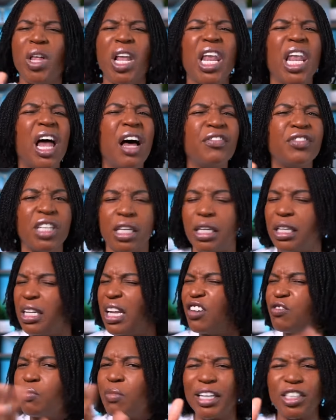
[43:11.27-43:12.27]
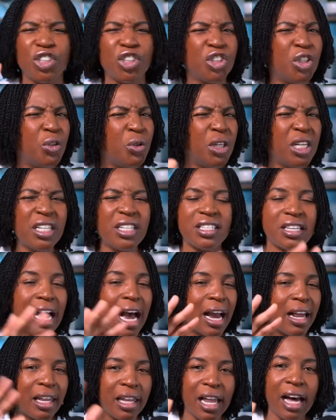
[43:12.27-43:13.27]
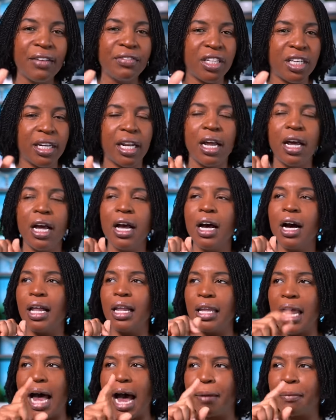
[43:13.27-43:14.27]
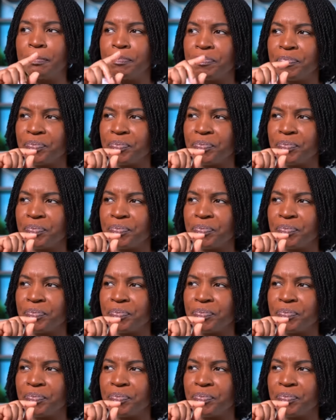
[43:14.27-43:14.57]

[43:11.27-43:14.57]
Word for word: Loved it. Loved my students. I loved it a lot.